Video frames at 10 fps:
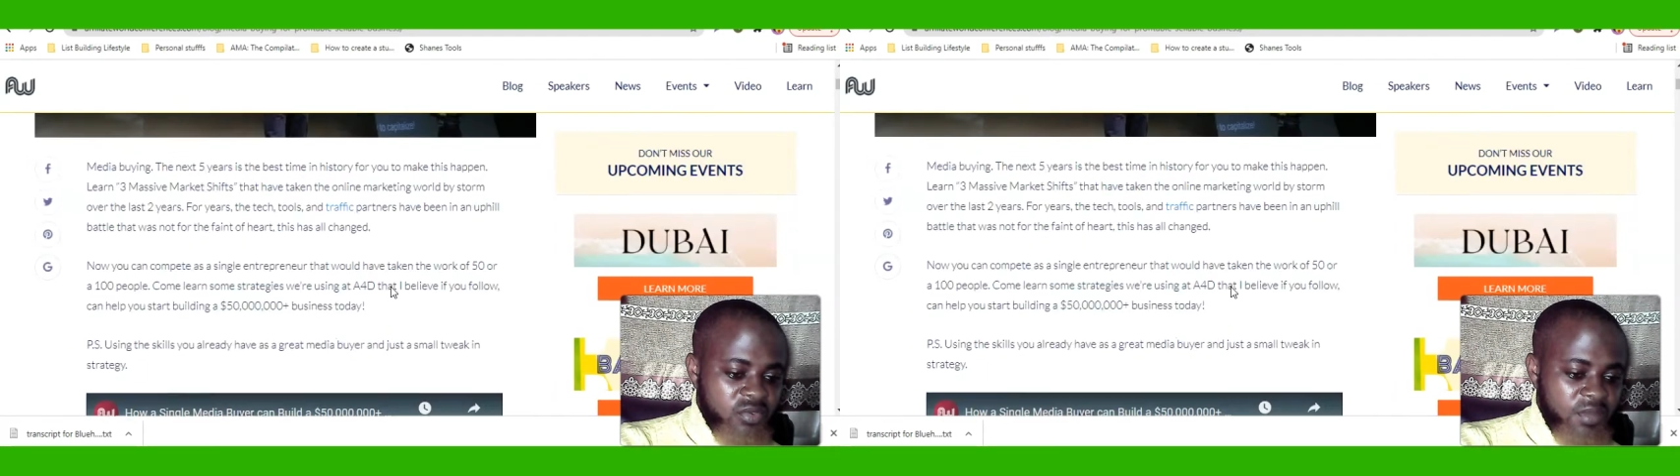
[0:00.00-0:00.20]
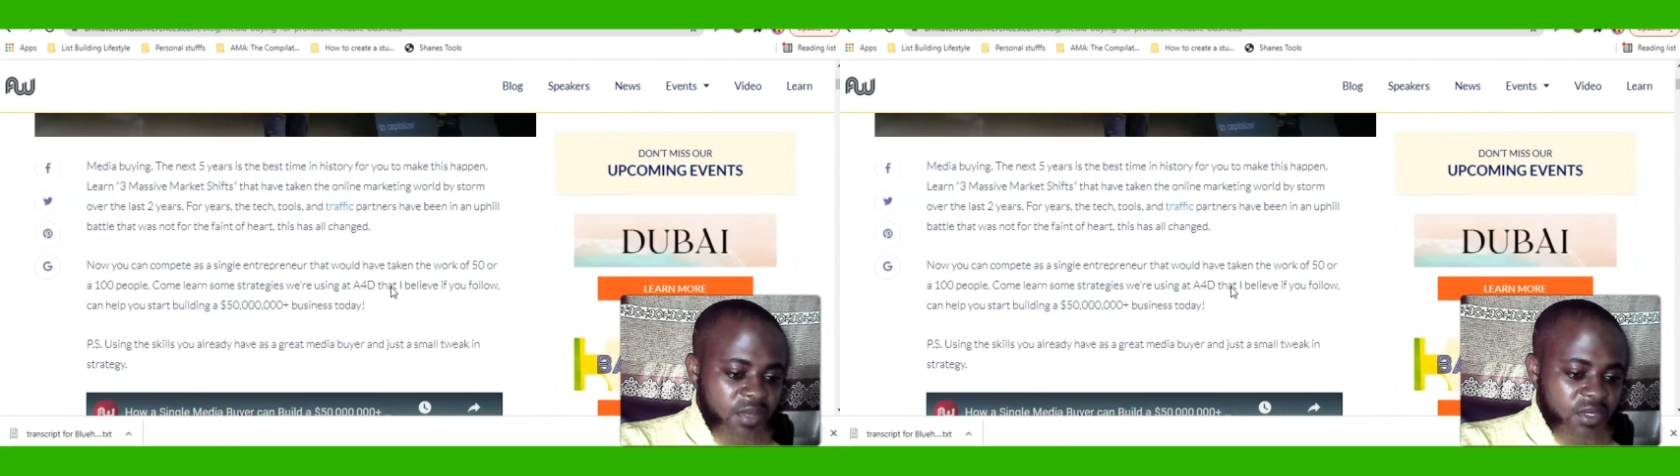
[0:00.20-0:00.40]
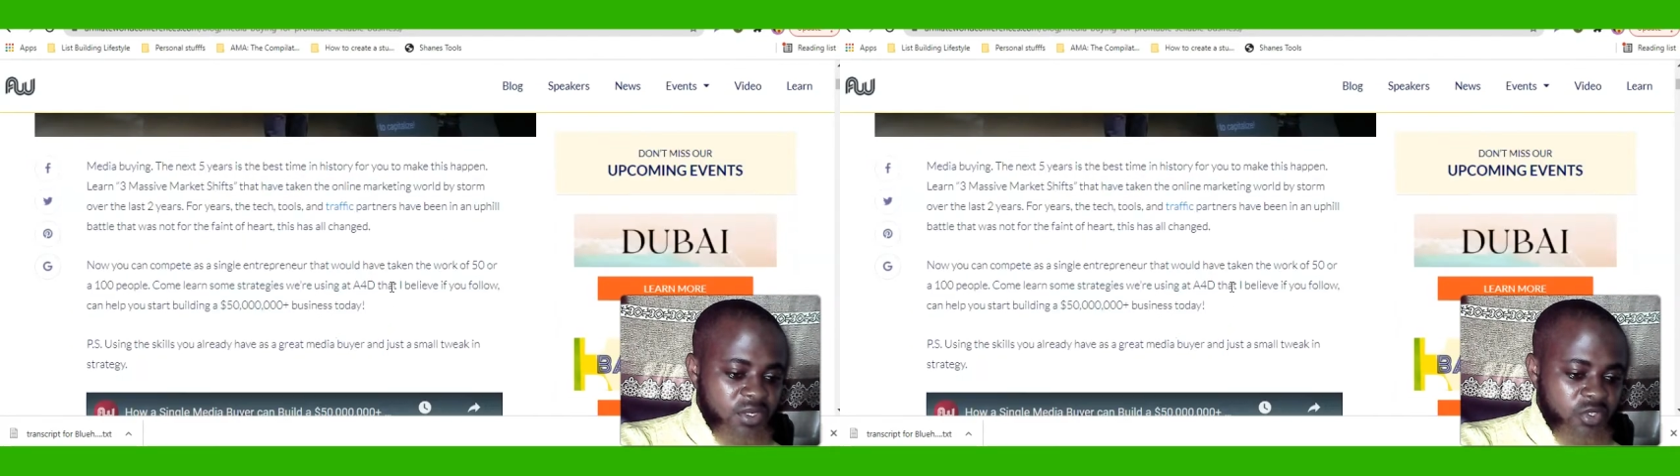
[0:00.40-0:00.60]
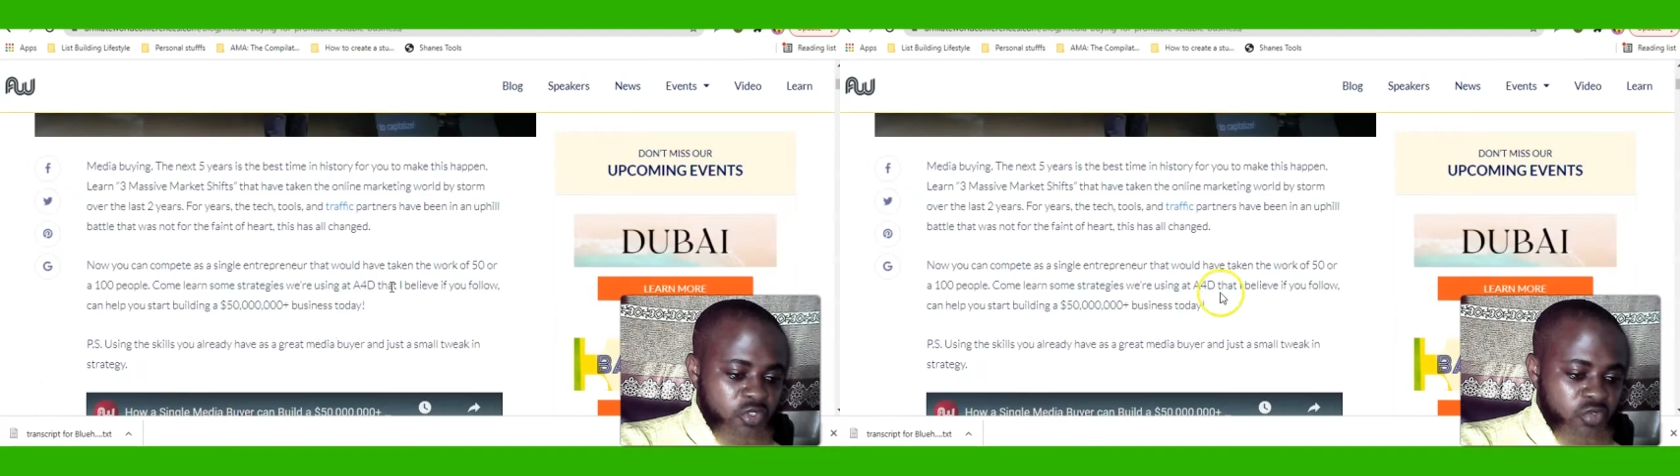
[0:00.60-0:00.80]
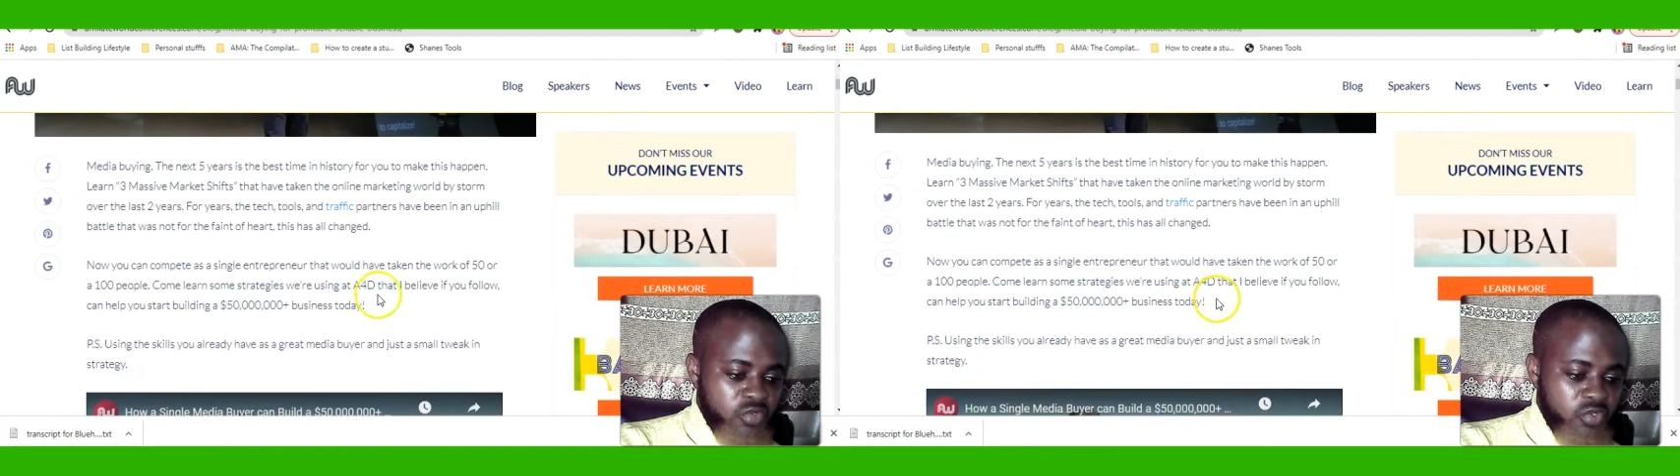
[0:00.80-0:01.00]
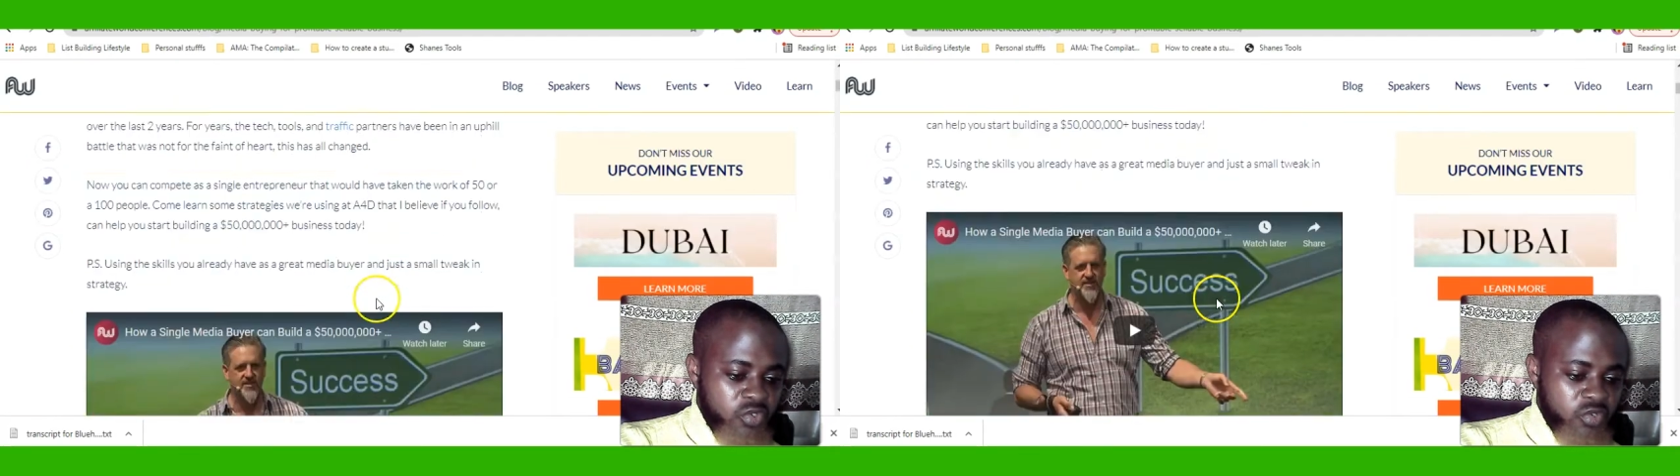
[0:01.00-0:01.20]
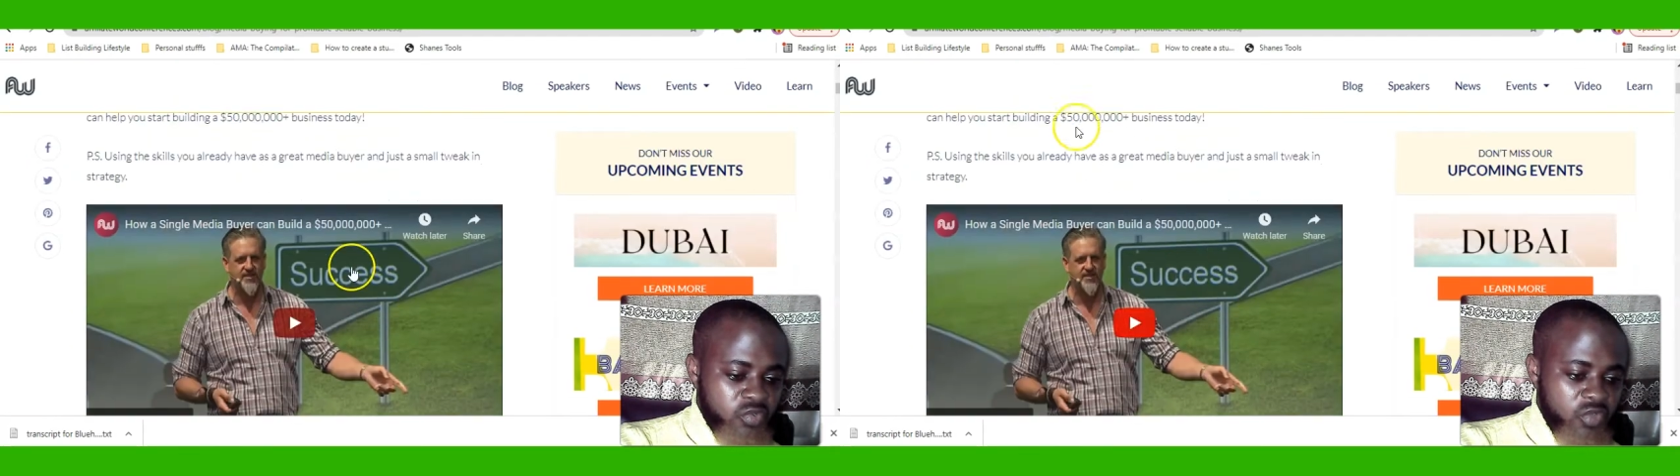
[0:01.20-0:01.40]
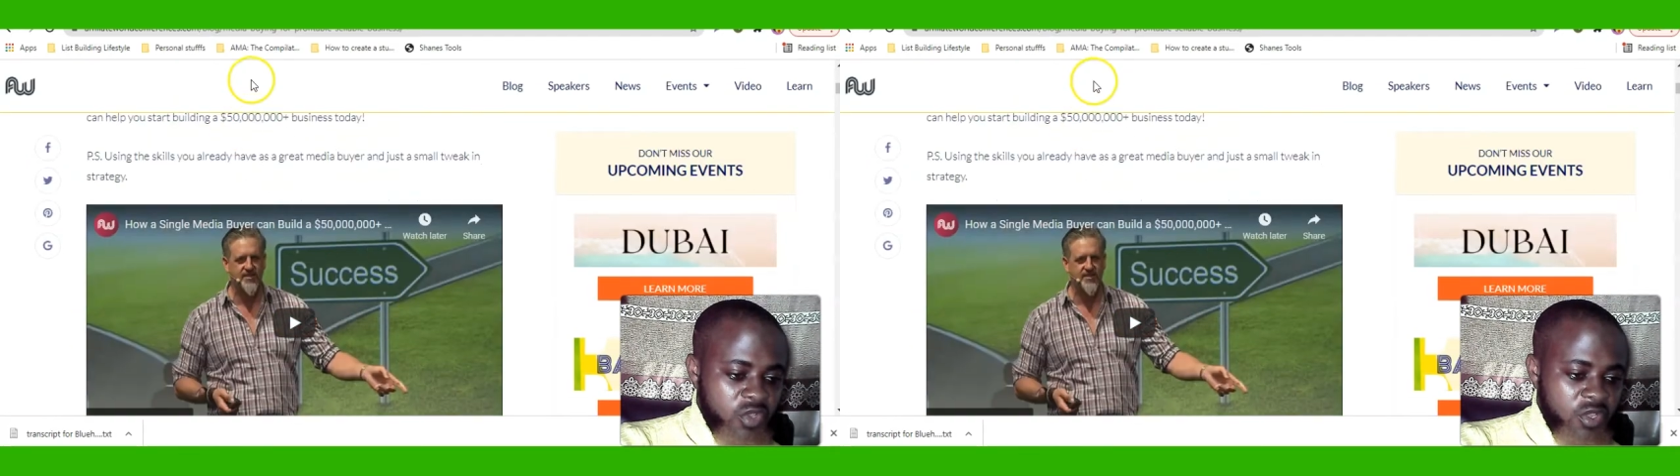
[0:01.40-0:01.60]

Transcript: the best thing you do is to,